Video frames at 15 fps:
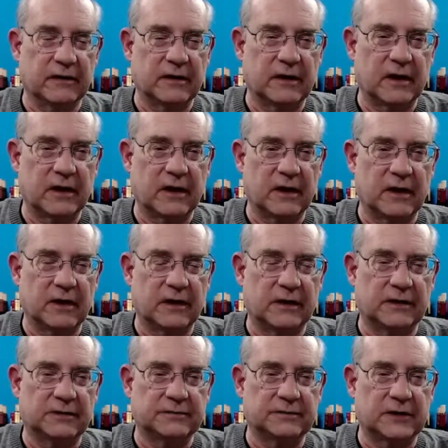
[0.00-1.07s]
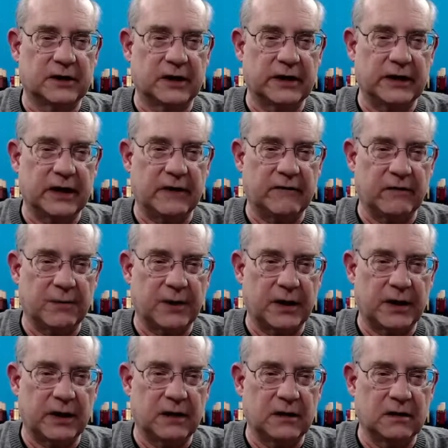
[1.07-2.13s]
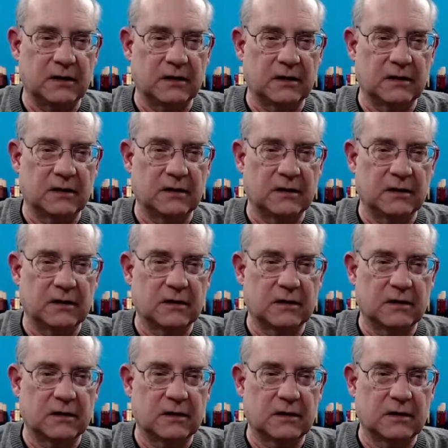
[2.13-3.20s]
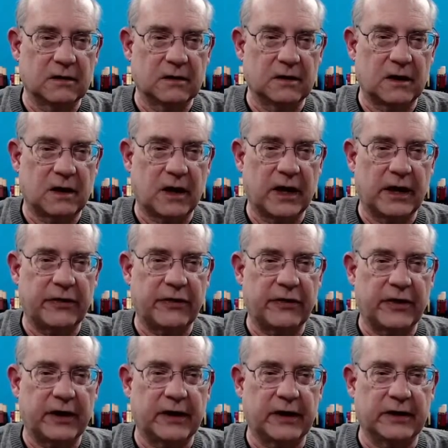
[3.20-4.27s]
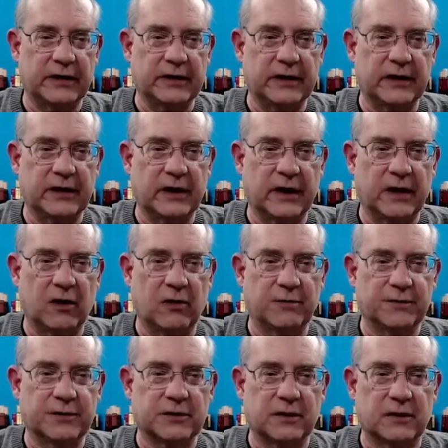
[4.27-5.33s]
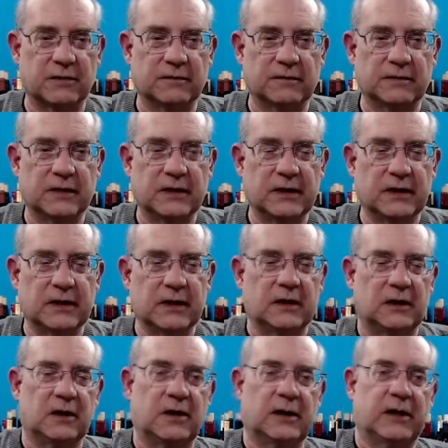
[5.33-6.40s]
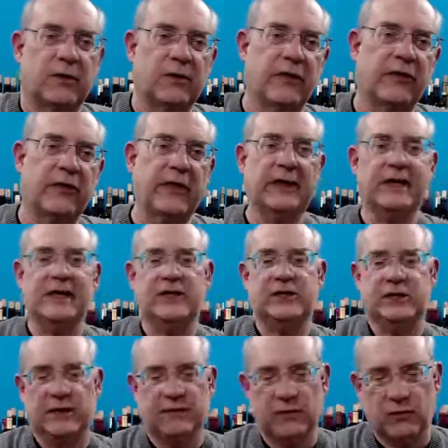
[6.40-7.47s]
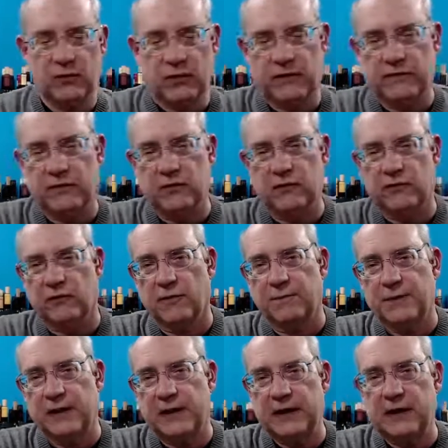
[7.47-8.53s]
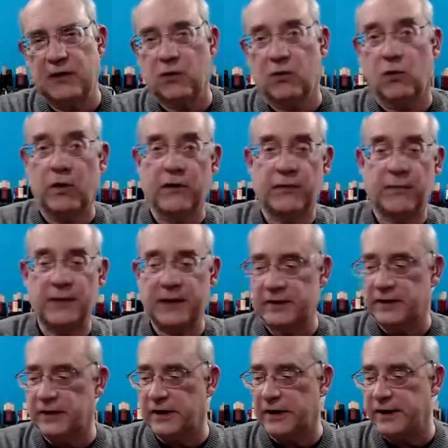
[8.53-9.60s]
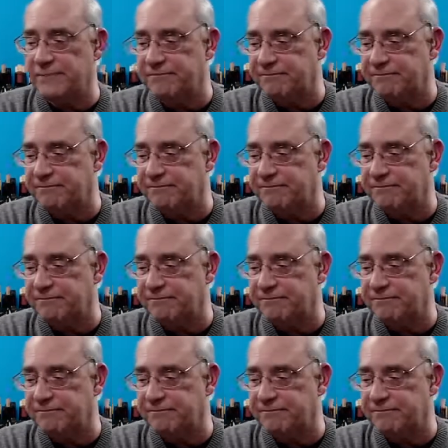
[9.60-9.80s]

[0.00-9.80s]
Did I get everybody? I think I did. I hope so. Look, I want to thank each and every one of you for being here with me tonight.